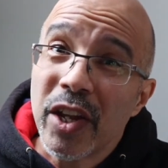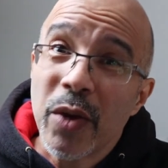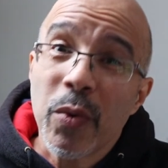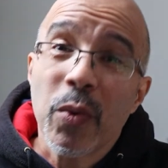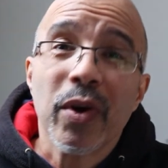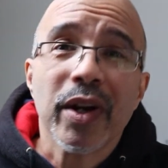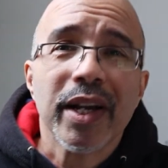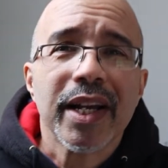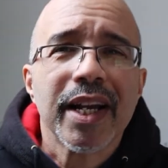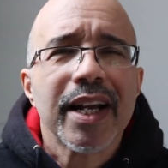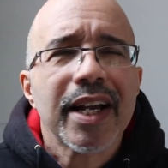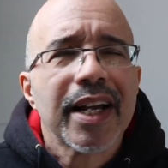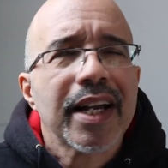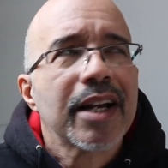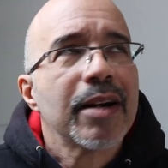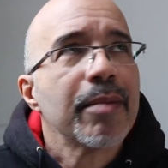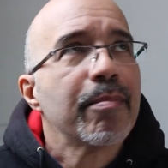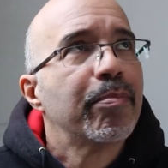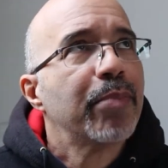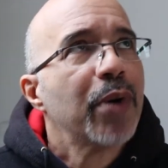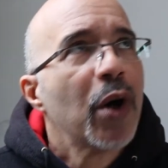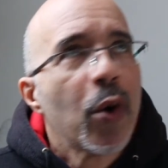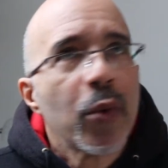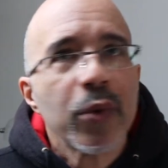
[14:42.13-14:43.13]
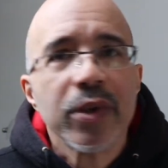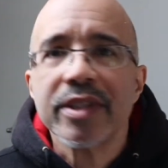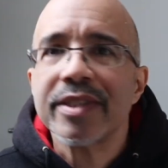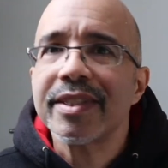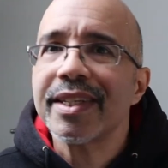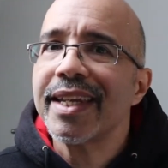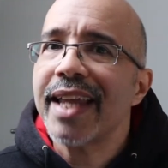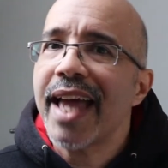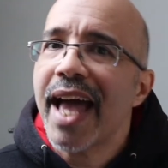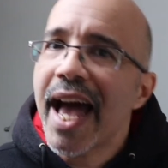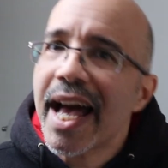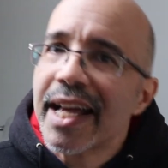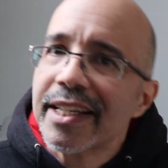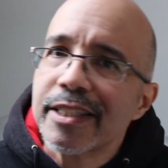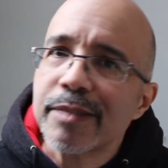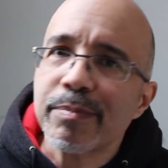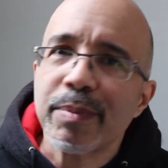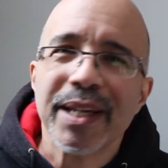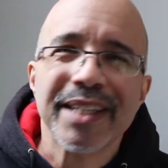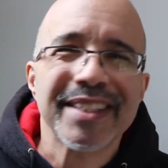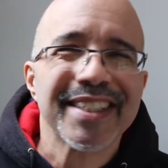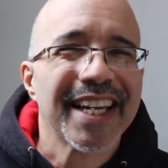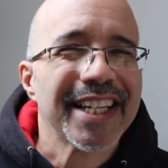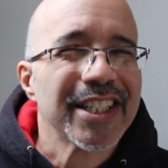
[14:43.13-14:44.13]
There were components and
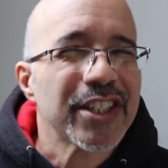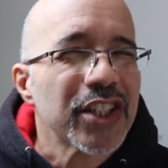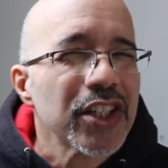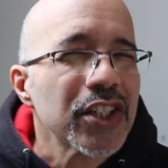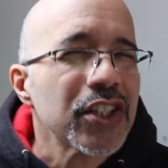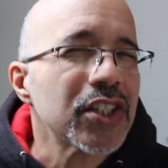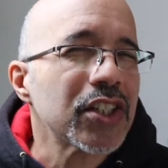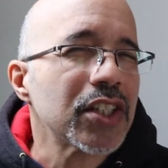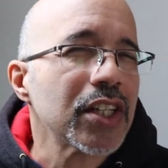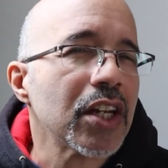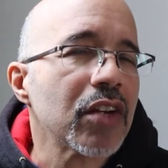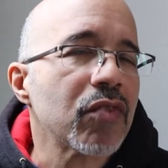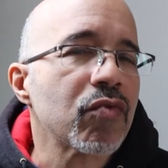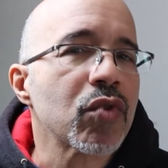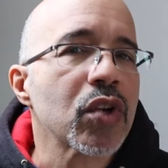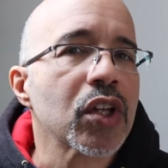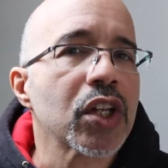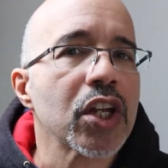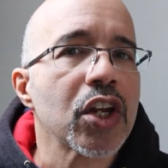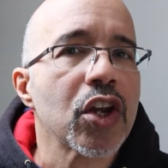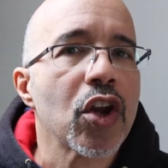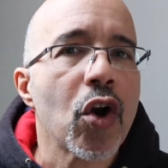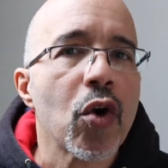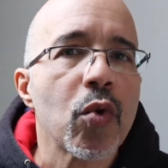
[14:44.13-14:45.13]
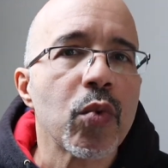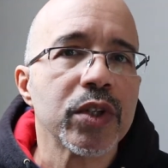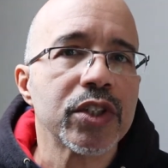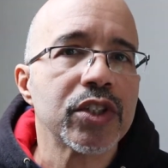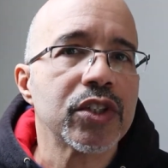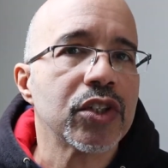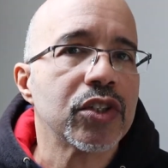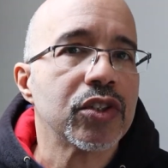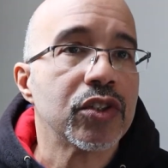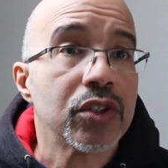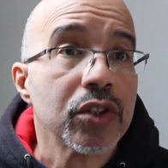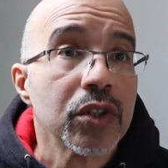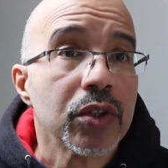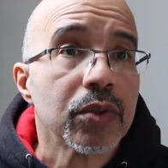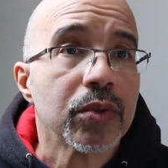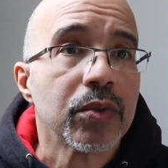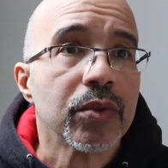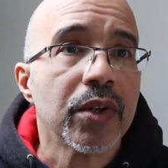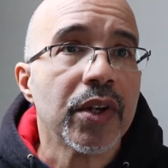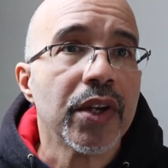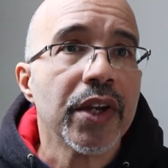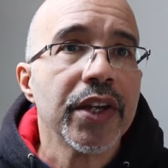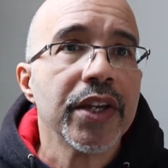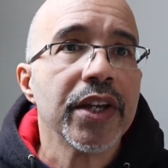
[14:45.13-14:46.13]
aspects I just didn't really know what to do.
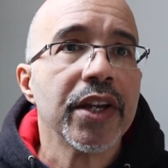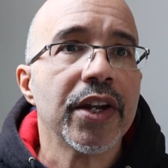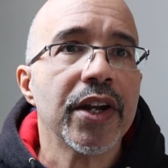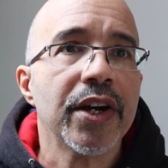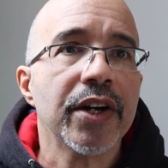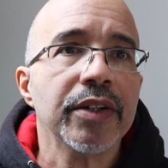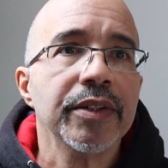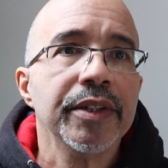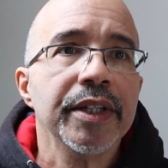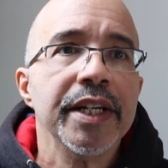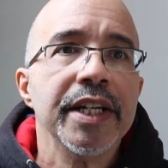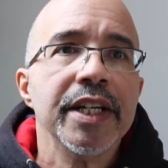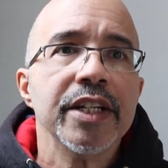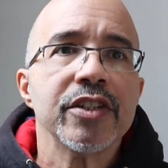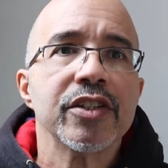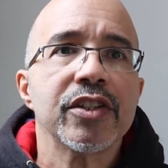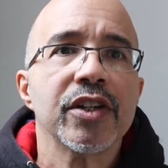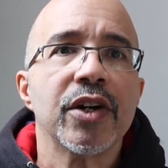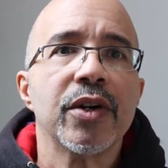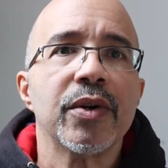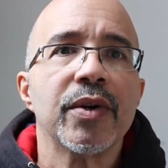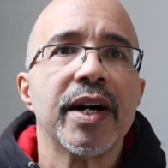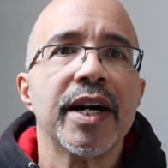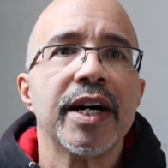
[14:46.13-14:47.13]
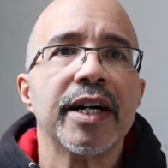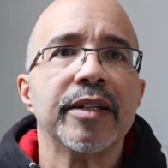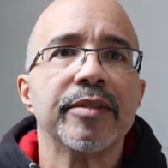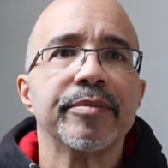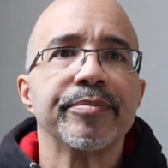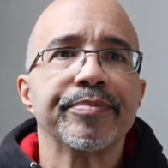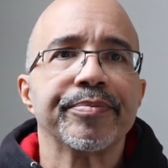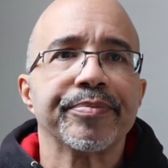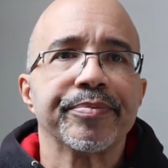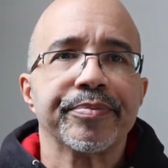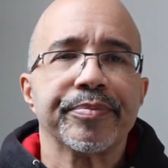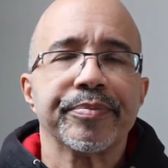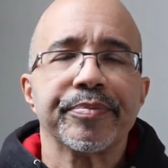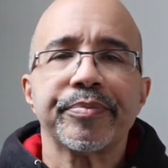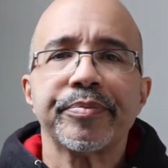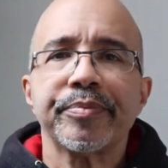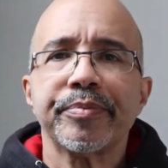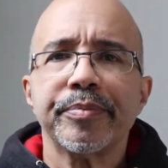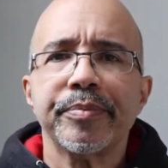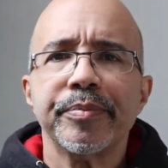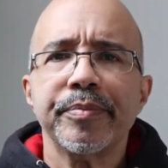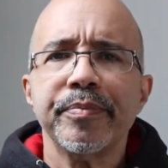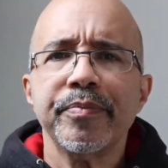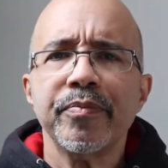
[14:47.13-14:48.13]
you know? So,
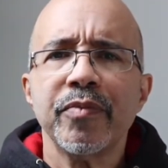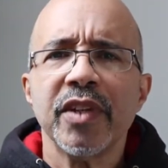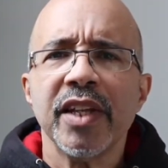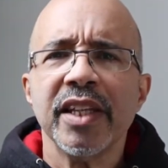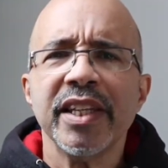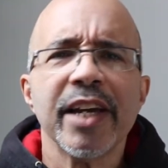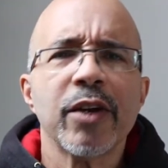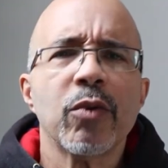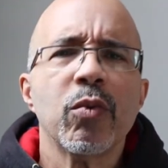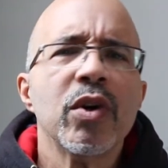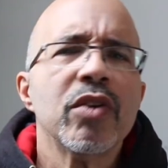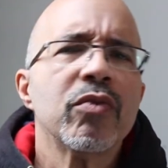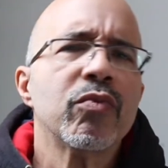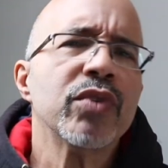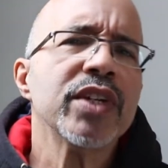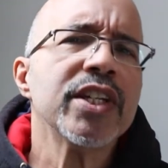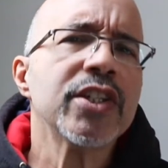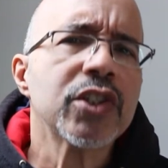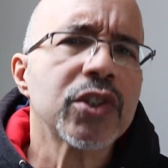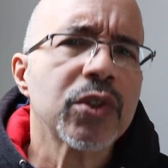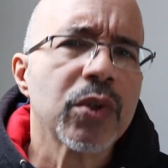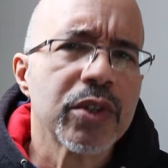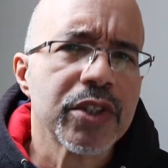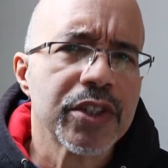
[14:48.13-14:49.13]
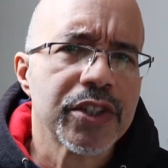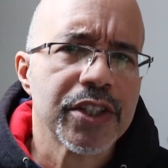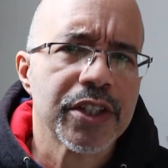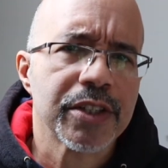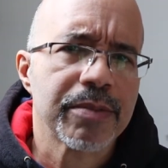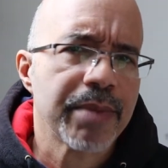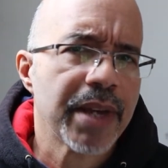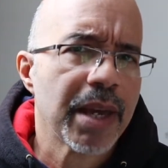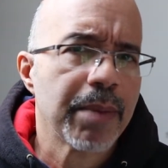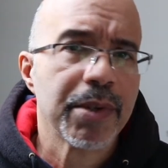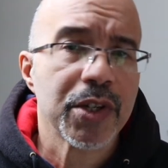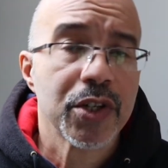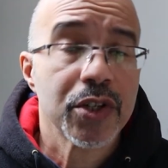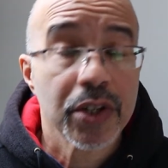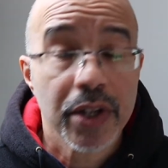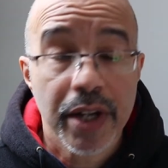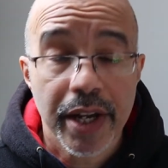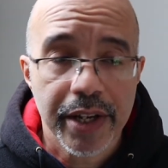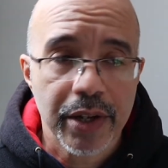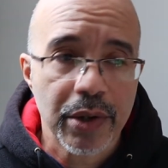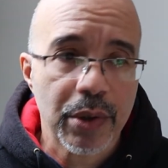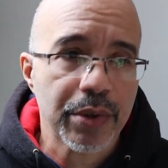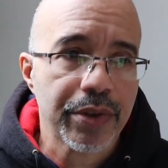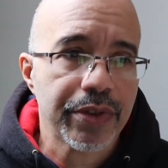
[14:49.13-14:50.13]
like what resources maybe should
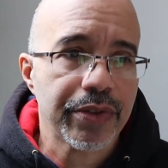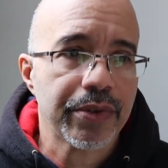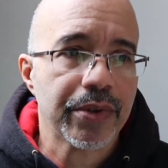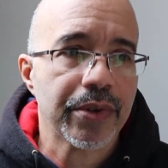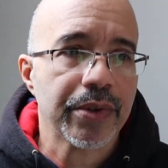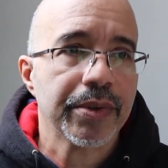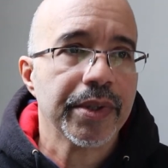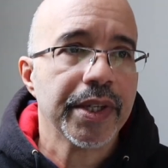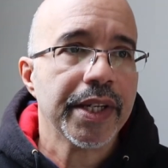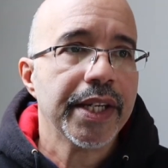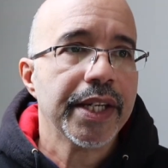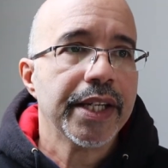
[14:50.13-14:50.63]
I go through?